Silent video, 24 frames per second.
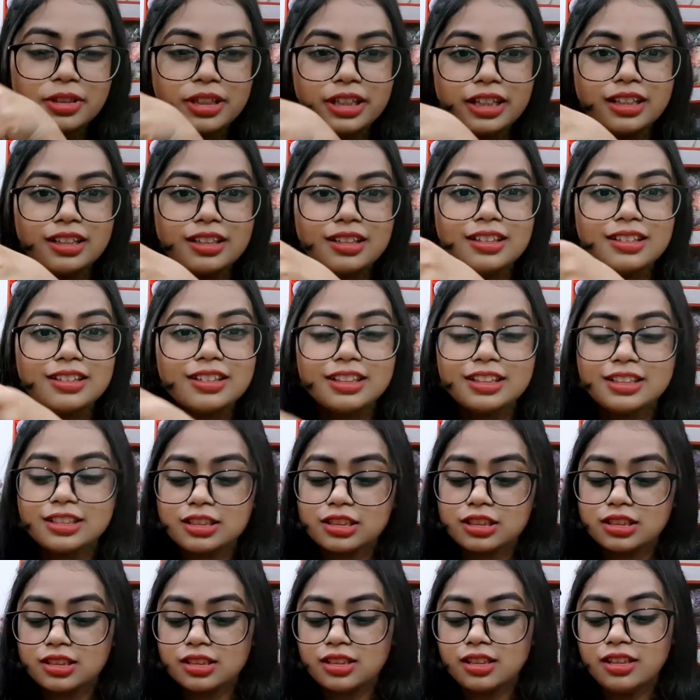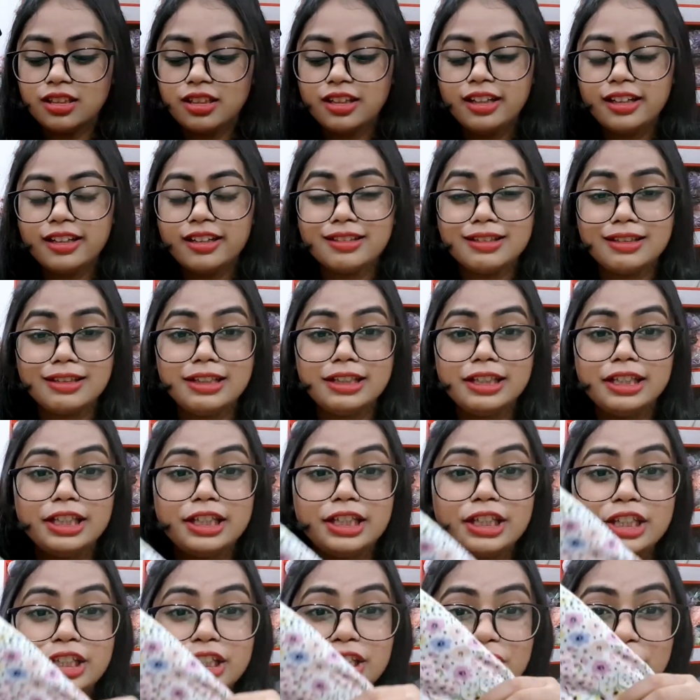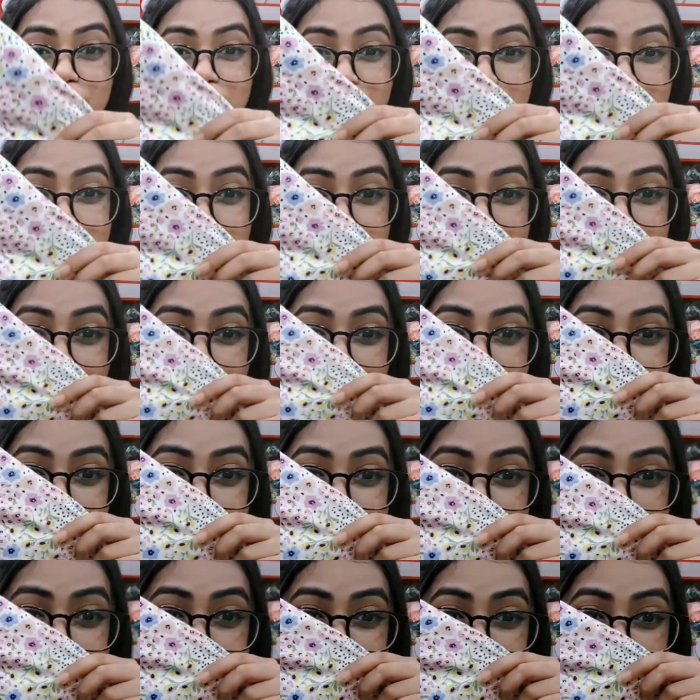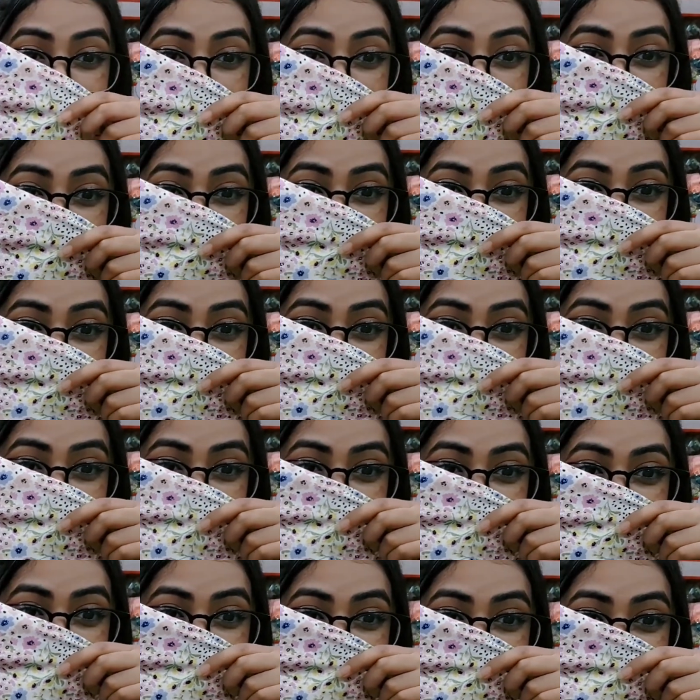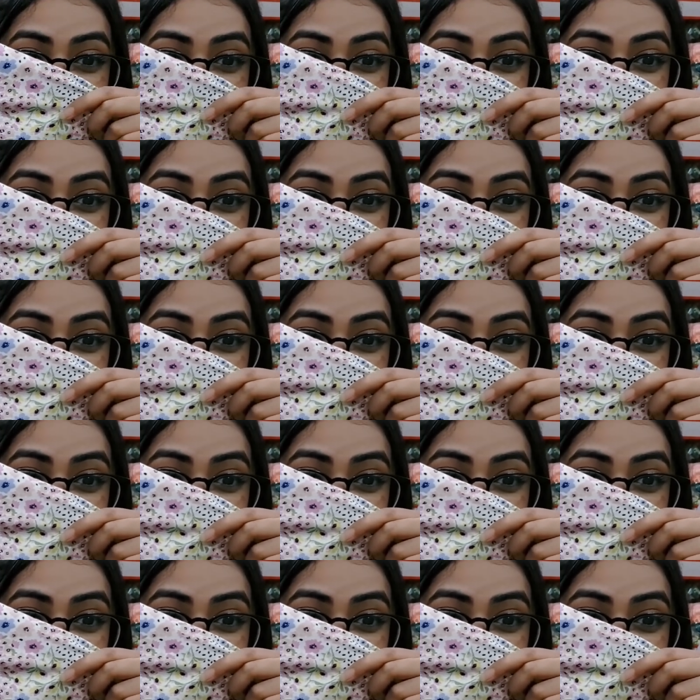print, it's really cute and pretty.